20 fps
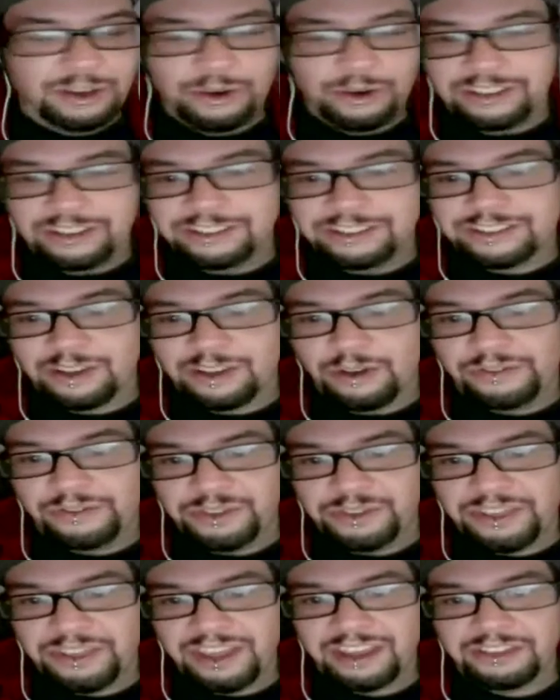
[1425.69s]
So
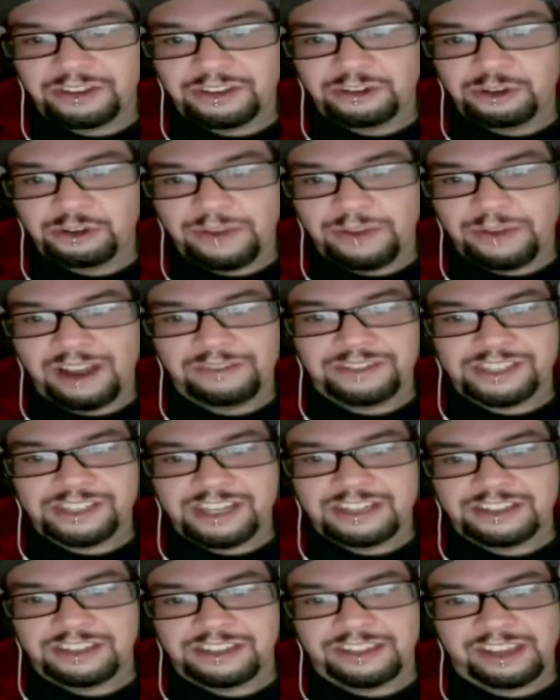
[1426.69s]
if you think of the group
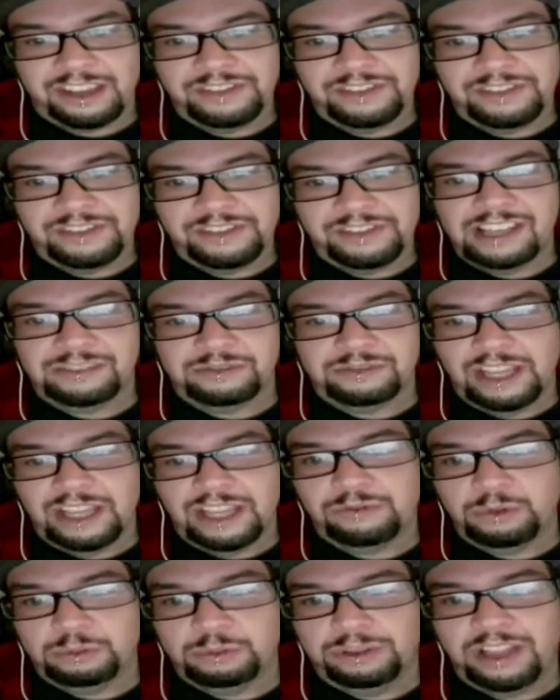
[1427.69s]
conversation, think of it as
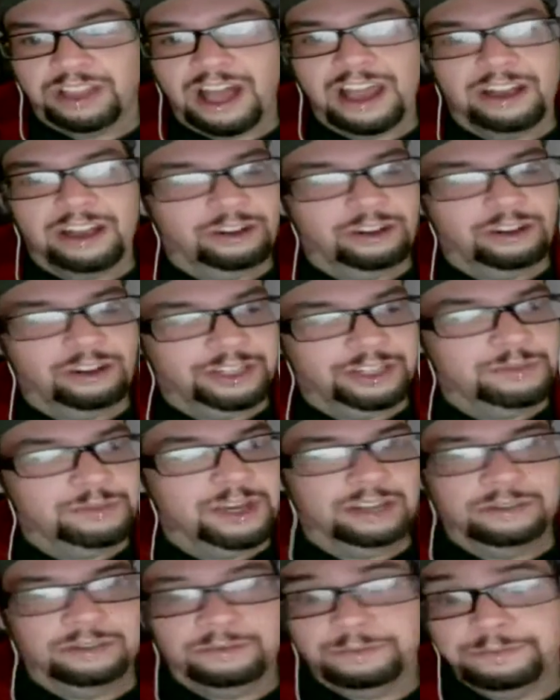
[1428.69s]
like reply all on
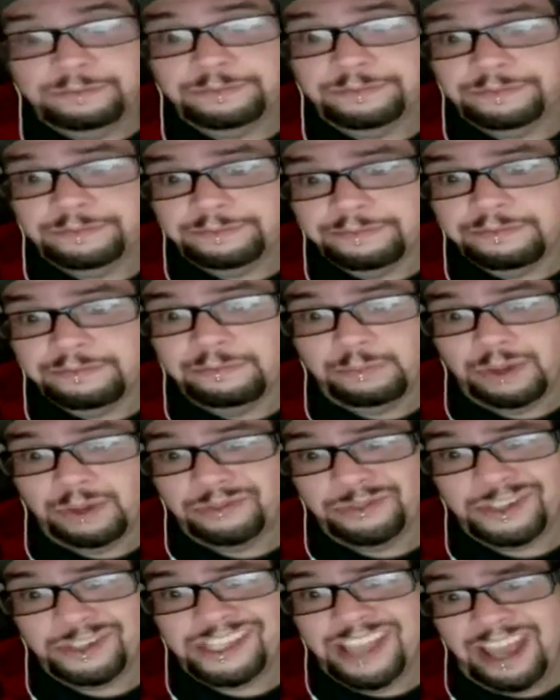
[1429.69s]
email,
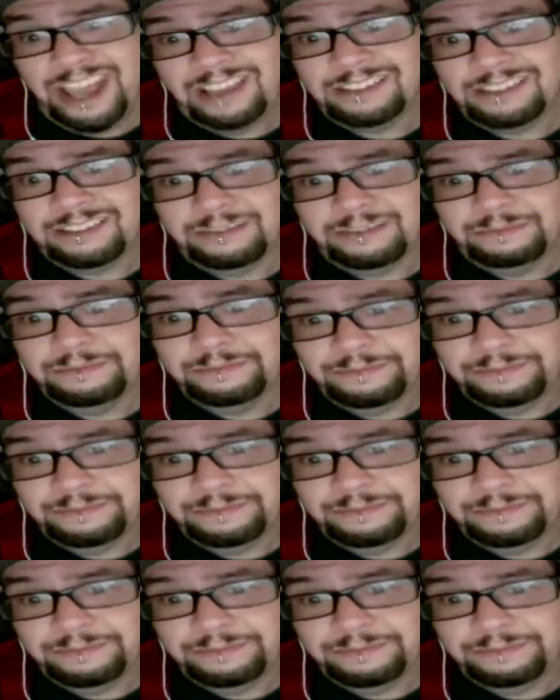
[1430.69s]
but for text.